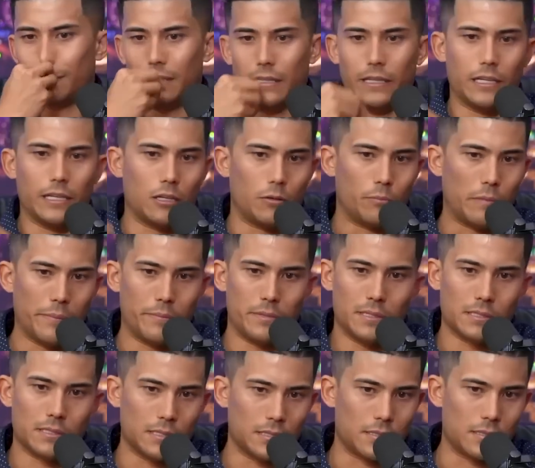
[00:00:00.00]
you know, my
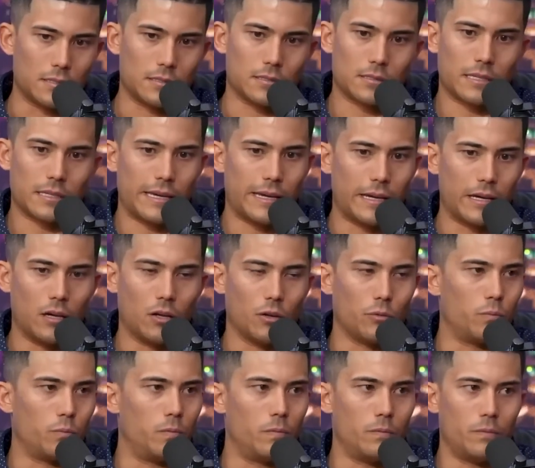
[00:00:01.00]
business has scaled.
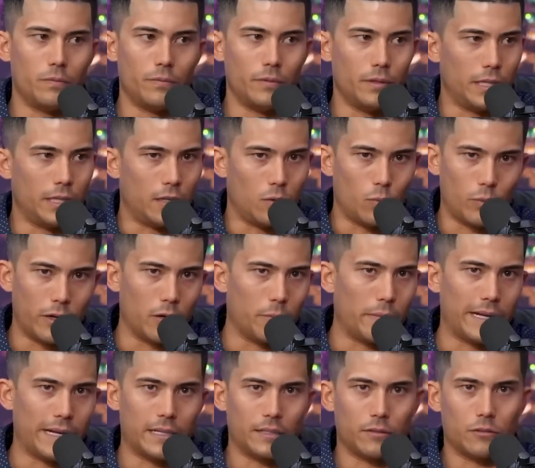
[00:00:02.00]
You know, we were
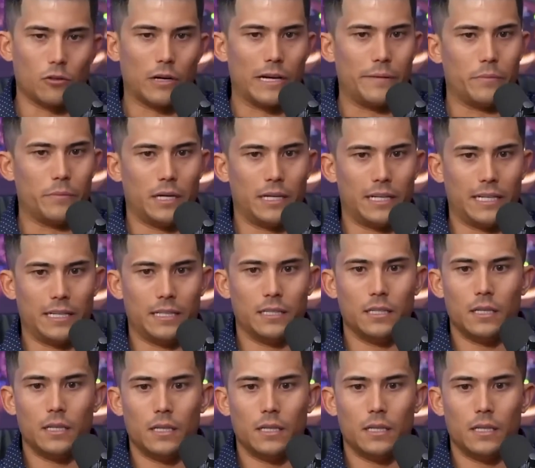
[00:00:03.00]
making great money.